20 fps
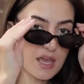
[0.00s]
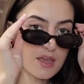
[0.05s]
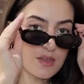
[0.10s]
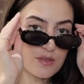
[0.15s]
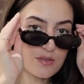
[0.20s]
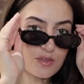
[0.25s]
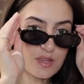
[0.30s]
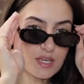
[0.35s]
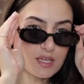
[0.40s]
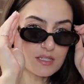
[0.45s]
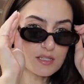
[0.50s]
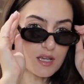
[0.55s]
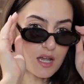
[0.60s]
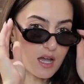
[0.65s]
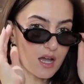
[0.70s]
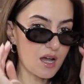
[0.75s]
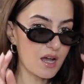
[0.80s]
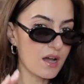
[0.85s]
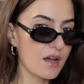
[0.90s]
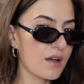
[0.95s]
These
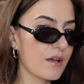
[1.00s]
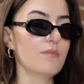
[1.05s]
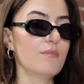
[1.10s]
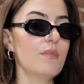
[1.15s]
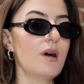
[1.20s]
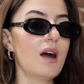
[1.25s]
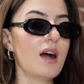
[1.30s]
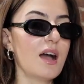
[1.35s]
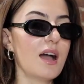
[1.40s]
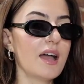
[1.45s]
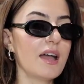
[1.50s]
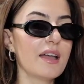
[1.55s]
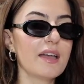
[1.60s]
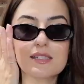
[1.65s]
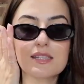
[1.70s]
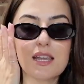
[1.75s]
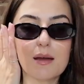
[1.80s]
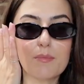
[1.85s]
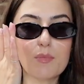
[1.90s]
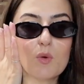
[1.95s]
are my
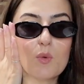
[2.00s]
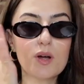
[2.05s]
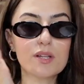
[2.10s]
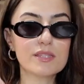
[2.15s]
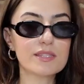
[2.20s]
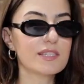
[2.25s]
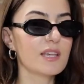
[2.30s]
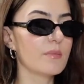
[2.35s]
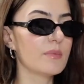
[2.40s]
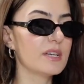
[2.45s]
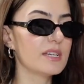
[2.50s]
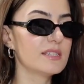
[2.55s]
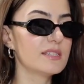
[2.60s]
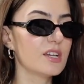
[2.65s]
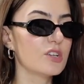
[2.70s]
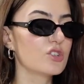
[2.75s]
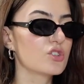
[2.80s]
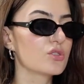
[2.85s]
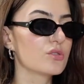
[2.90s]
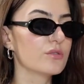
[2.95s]
#1 summer
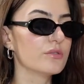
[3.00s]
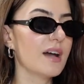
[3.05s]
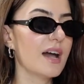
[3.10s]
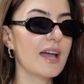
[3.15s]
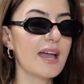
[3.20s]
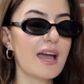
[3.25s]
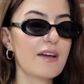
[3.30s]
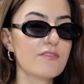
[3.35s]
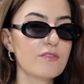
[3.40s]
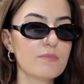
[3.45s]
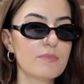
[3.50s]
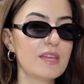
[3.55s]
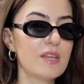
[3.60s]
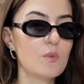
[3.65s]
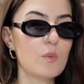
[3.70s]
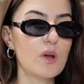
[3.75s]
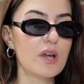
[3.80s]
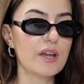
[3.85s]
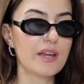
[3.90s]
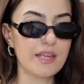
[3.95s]
essential. I haven't been
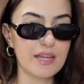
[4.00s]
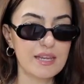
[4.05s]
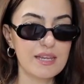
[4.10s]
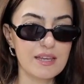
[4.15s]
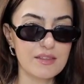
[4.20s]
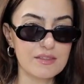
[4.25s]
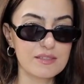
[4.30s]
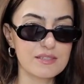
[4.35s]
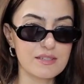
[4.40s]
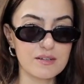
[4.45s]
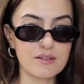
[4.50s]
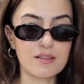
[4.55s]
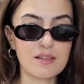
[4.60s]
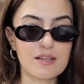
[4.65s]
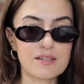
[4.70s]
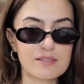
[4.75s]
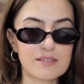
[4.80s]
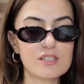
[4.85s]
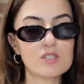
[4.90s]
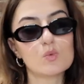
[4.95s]
wearing any other
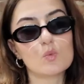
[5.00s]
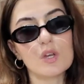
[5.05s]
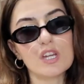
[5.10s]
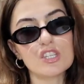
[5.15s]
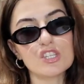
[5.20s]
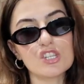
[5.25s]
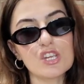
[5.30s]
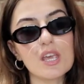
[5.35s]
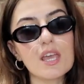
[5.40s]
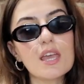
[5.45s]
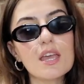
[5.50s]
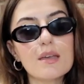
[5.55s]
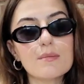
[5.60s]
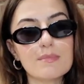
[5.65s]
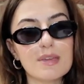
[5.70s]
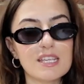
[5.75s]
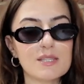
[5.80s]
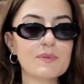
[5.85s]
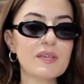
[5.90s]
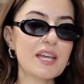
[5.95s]
sunglasses, which
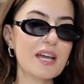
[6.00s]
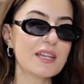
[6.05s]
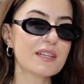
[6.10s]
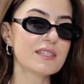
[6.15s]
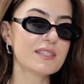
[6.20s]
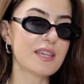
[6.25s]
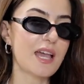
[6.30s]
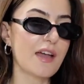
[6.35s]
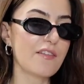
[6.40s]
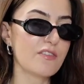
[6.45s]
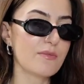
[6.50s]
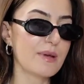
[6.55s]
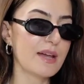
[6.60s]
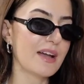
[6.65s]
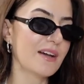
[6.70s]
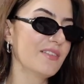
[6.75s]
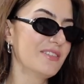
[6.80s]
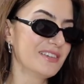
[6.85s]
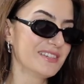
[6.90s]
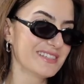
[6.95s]
makes me kind of sad for my
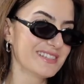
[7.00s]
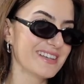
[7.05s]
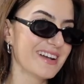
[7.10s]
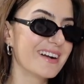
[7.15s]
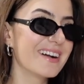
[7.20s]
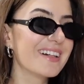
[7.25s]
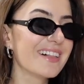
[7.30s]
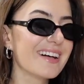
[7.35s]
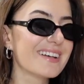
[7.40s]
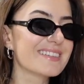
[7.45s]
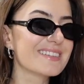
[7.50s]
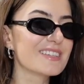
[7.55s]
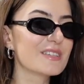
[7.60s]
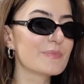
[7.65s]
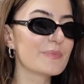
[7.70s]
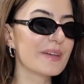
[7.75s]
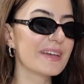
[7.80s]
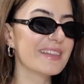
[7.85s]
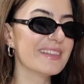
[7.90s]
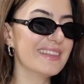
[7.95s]
other sunglasses,
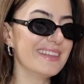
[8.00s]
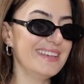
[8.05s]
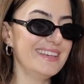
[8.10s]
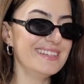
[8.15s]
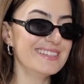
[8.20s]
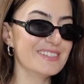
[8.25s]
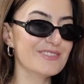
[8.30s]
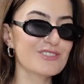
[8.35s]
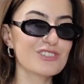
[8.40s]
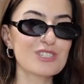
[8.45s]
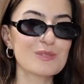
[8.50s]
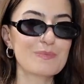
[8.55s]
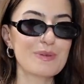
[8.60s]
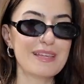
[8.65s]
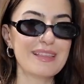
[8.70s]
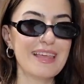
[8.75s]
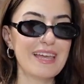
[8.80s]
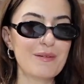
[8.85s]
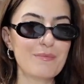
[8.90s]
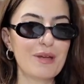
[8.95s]
but these have just
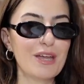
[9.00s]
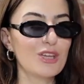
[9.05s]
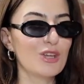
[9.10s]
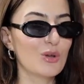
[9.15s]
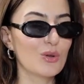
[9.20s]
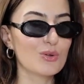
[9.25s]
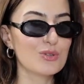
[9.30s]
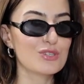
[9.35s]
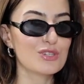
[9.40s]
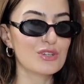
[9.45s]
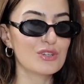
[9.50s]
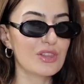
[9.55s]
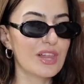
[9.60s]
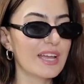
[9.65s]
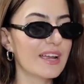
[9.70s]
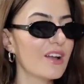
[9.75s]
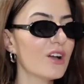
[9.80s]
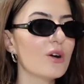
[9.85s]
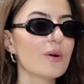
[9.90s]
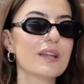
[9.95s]
been like my go-to. Like,
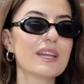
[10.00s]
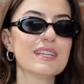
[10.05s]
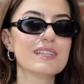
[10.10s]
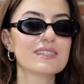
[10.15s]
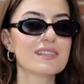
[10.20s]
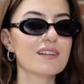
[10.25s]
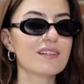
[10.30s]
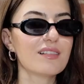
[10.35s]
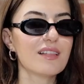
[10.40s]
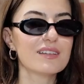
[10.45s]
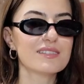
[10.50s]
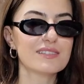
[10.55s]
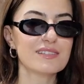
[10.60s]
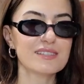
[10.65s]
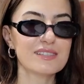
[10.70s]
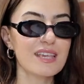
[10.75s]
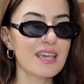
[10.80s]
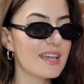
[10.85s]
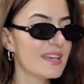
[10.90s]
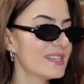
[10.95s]
oh, I need
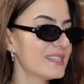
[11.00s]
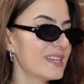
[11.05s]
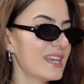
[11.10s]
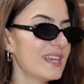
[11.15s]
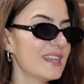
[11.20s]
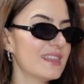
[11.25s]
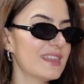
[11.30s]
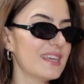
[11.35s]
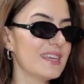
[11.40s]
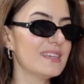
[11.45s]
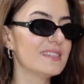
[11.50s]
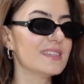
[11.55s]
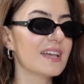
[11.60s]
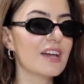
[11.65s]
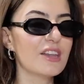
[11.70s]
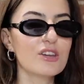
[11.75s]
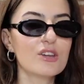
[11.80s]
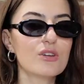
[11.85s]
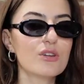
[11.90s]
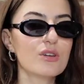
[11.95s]
sunglasses, take these. I
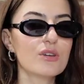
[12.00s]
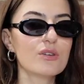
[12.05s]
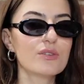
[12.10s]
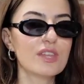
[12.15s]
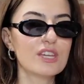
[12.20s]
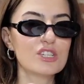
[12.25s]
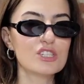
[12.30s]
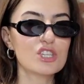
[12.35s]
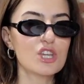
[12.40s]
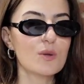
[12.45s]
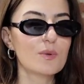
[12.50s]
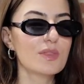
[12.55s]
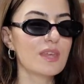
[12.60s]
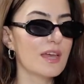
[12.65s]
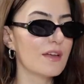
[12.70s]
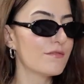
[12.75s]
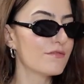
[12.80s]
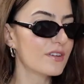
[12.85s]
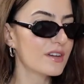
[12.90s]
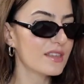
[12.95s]
don't know, they just go with
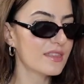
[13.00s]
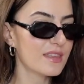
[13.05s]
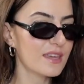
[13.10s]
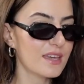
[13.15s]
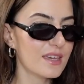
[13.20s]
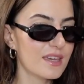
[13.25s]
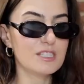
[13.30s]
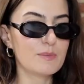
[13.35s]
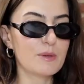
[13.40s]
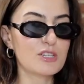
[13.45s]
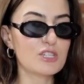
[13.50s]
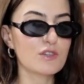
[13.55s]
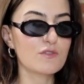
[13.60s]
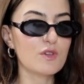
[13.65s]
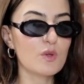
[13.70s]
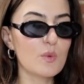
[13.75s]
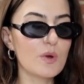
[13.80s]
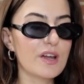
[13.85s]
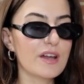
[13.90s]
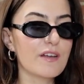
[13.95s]
everything, especially if
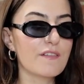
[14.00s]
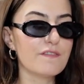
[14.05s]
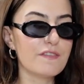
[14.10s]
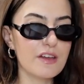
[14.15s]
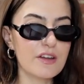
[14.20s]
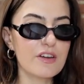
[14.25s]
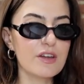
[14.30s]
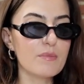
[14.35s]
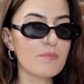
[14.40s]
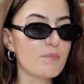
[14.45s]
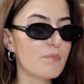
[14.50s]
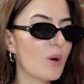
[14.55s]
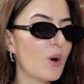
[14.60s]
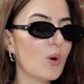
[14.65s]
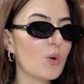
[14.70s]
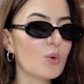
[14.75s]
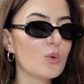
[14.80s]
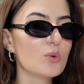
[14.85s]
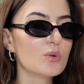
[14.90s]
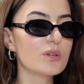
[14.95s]
you're wearing a very
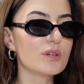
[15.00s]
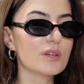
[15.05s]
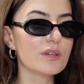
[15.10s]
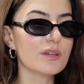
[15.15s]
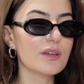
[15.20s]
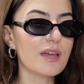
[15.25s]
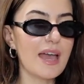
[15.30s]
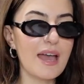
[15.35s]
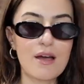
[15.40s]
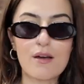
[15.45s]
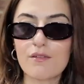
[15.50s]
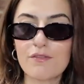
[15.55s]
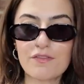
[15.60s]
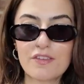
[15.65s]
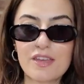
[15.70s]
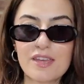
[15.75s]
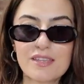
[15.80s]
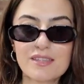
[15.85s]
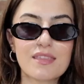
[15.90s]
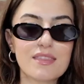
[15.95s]
bold
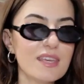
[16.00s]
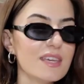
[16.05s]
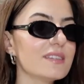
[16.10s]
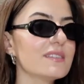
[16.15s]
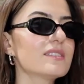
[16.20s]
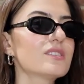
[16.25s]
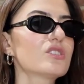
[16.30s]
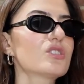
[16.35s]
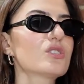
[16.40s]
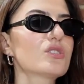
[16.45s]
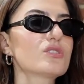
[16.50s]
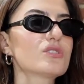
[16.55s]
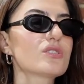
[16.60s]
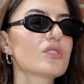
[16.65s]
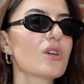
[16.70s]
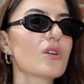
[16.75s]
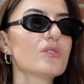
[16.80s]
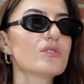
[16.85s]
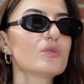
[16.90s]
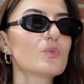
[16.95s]
outfit. This just
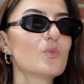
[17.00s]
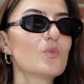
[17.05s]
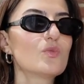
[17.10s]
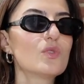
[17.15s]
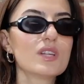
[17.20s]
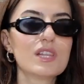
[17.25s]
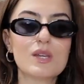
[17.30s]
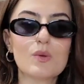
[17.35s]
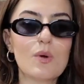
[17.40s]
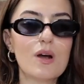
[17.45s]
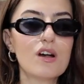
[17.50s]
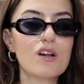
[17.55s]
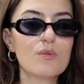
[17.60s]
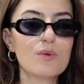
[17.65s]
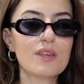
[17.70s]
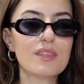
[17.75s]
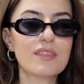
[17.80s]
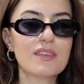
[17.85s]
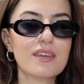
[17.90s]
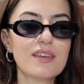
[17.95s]
goes really well
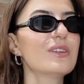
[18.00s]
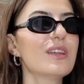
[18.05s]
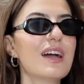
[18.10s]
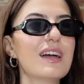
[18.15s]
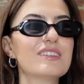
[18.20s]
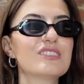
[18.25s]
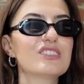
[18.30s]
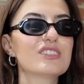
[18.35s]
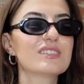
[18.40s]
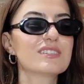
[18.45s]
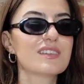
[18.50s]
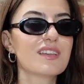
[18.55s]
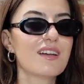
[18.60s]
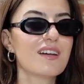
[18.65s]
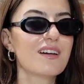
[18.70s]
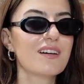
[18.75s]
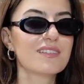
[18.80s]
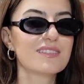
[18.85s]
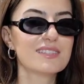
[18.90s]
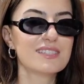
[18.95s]
with it. I just
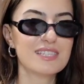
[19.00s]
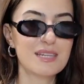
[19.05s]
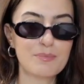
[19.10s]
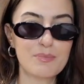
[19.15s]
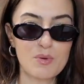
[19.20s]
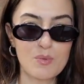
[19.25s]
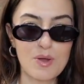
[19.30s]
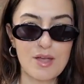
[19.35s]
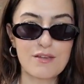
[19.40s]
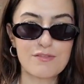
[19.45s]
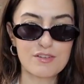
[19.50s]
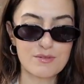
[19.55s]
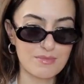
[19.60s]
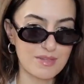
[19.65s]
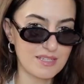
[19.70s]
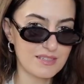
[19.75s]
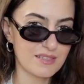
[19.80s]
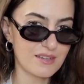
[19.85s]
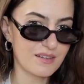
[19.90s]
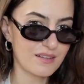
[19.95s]
can't step away from
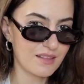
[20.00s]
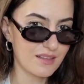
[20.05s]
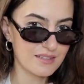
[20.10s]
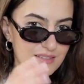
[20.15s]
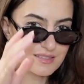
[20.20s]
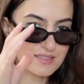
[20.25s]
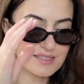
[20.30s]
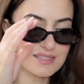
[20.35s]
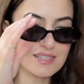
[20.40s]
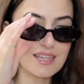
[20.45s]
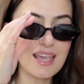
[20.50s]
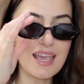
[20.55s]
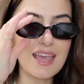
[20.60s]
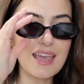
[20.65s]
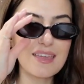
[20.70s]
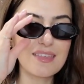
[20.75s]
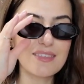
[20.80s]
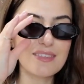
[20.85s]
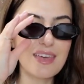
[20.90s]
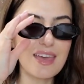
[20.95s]
these sunglasses.
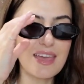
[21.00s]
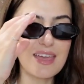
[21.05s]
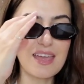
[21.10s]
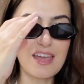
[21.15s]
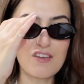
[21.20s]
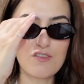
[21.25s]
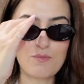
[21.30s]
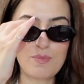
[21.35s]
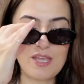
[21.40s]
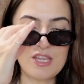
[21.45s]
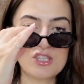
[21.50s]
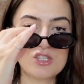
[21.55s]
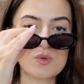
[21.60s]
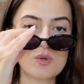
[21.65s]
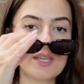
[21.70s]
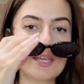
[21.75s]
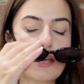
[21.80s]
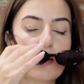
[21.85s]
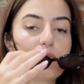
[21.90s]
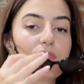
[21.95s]
They have been
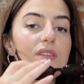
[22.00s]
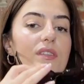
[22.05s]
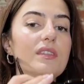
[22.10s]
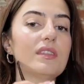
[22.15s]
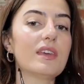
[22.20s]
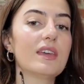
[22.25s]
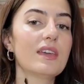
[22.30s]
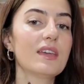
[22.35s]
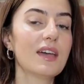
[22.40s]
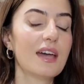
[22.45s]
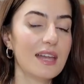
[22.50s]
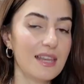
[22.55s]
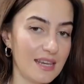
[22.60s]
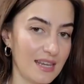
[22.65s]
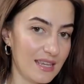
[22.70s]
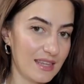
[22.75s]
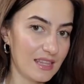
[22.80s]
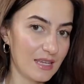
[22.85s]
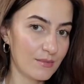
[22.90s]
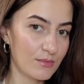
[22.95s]
doing everything I
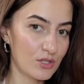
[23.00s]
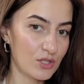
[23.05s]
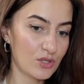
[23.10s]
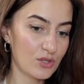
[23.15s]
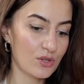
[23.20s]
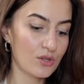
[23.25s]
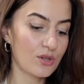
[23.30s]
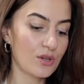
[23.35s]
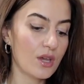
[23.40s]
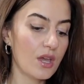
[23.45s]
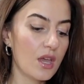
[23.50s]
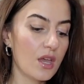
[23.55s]
need them to.